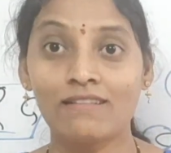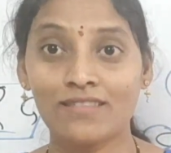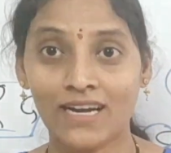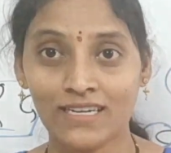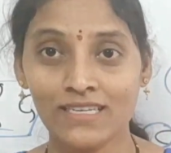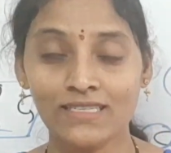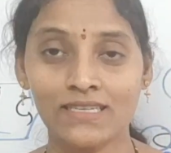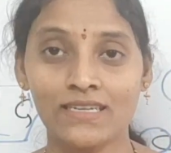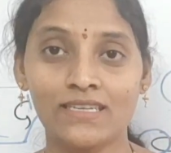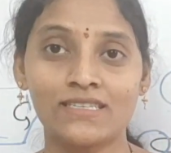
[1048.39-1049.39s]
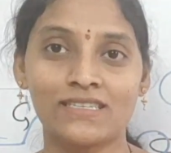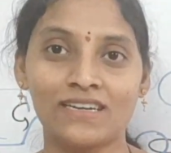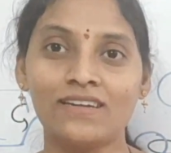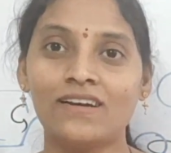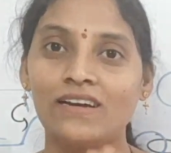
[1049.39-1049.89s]
That is the
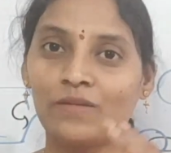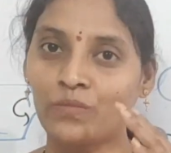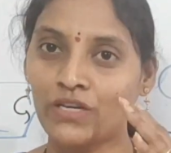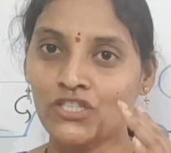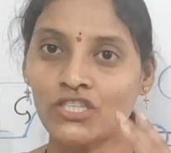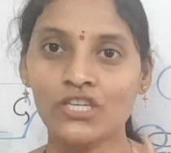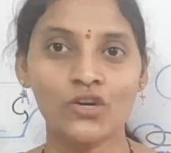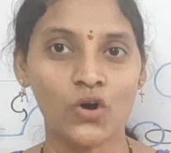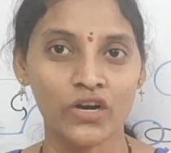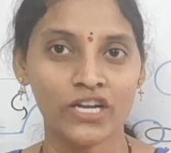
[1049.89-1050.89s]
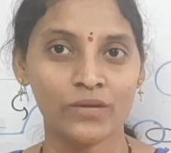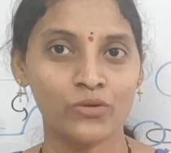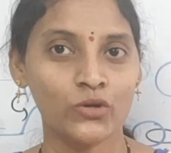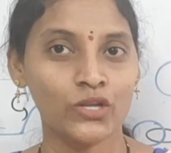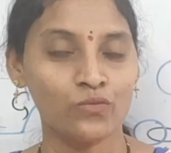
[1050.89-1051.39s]
reason benzene can't
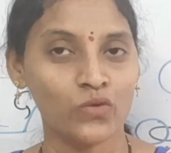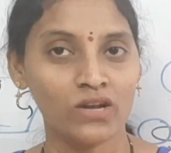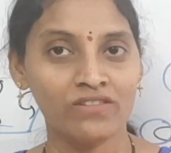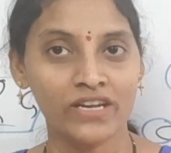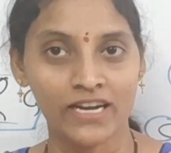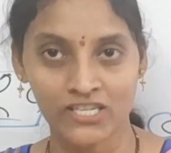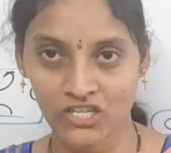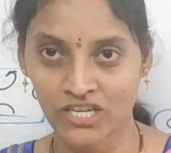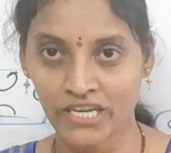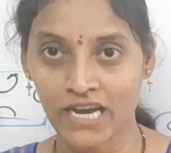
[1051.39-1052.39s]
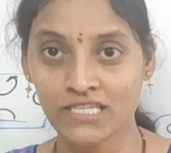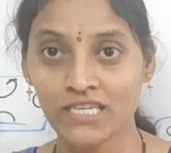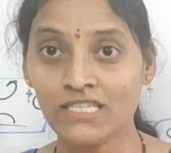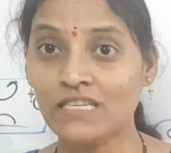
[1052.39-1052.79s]
able to involve in addition reactions.